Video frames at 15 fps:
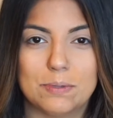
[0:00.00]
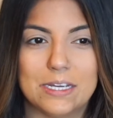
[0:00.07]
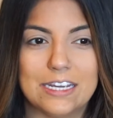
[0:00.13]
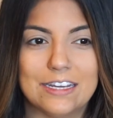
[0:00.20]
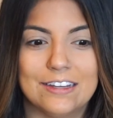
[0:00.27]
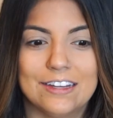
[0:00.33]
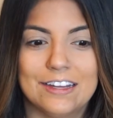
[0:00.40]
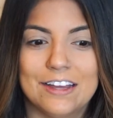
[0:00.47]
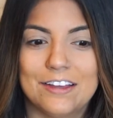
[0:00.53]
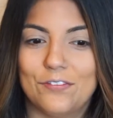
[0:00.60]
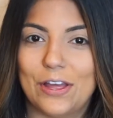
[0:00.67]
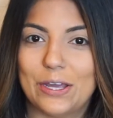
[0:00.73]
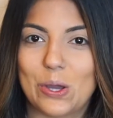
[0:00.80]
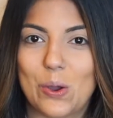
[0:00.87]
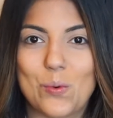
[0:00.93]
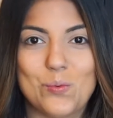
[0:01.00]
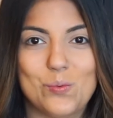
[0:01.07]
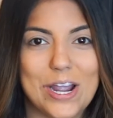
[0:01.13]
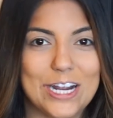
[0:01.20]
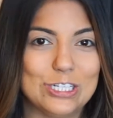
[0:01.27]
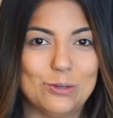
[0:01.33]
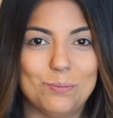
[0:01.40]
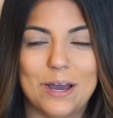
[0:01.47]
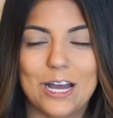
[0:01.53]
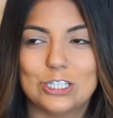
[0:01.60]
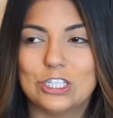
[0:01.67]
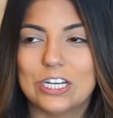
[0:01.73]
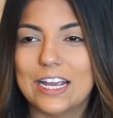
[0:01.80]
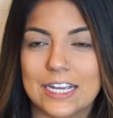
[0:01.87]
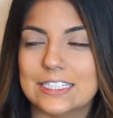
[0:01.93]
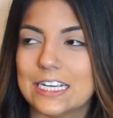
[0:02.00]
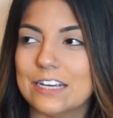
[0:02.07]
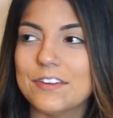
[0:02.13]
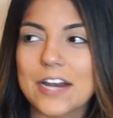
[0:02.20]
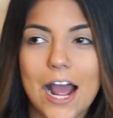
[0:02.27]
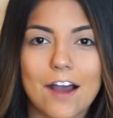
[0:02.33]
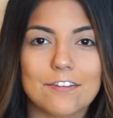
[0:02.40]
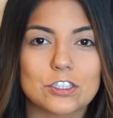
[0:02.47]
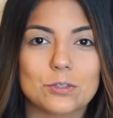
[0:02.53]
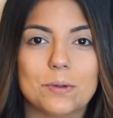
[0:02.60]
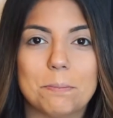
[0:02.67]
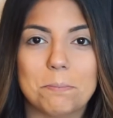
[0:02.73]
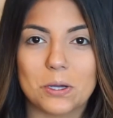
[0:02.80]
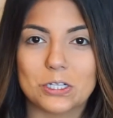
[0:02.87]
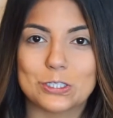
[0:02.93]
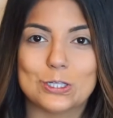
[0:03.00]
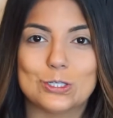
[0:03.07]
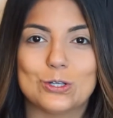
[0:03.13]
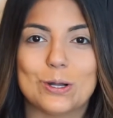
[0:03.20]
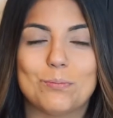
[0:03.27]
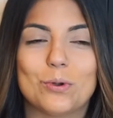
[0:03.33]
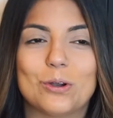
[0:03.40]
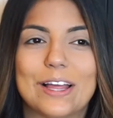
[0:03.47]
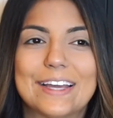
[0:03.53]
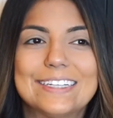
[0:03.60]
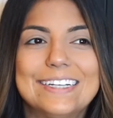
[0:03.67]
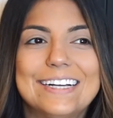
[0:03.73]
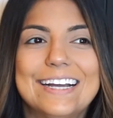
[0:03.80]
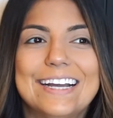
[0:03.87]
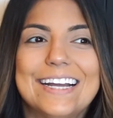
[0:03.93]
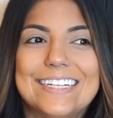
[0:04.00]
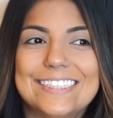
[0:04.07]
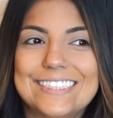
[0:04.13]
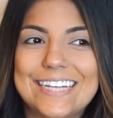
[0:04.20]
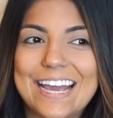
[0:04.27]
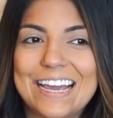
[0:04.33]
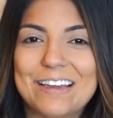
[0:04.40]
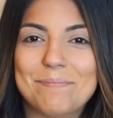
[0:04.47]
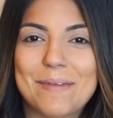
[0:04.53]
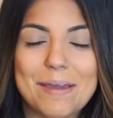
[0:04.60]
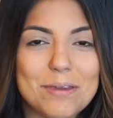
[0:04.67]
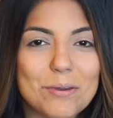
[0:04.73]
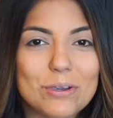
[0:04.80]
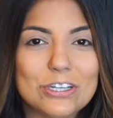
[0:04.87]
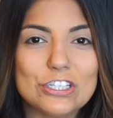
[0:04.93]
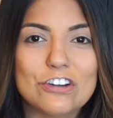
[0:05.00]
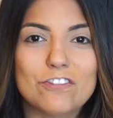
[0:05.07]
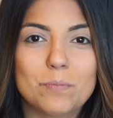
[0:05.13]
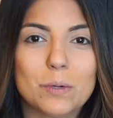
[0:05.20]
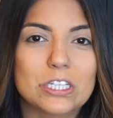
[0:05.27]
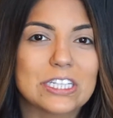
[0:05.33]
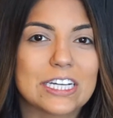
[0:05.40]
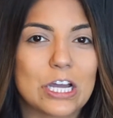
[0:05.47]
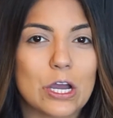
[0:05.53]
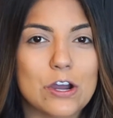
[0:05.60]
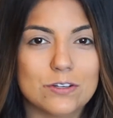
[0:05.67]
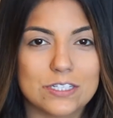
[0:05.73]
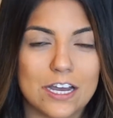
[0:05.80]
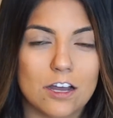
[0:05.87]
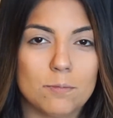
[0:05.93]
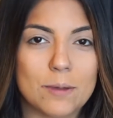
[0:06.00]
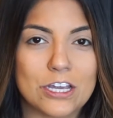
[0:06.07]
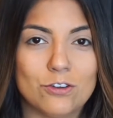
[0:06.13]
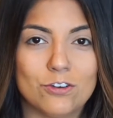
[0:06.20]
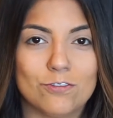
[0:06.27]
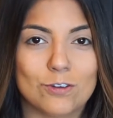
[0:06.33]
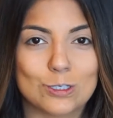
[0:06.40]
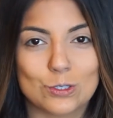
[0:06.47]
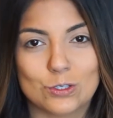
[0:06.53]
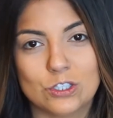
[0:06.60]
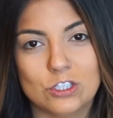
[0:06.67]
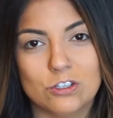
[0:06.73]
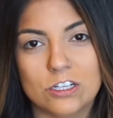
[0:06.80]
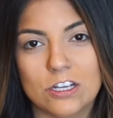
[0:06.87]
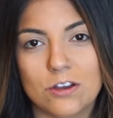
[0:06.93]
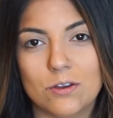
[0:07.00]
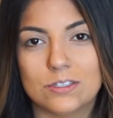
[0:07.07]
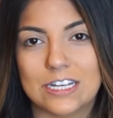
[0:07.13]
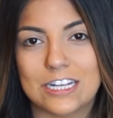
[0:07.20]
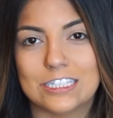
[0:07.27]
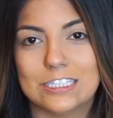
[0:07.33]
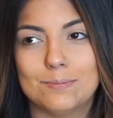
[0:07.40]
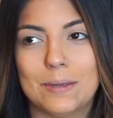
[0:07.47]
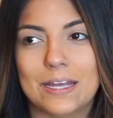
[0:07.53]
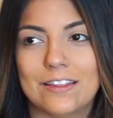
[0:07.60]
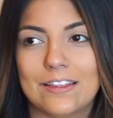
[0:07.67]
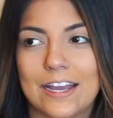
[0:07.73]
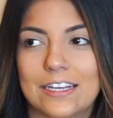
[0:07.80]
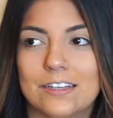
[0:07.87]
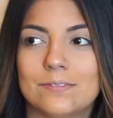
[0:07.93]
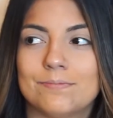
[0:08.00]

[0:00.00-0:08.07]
be like way too much. And even after we booked the trip, we were like, dang, maybe we should have booked like a hotel by Universal Studios and spent like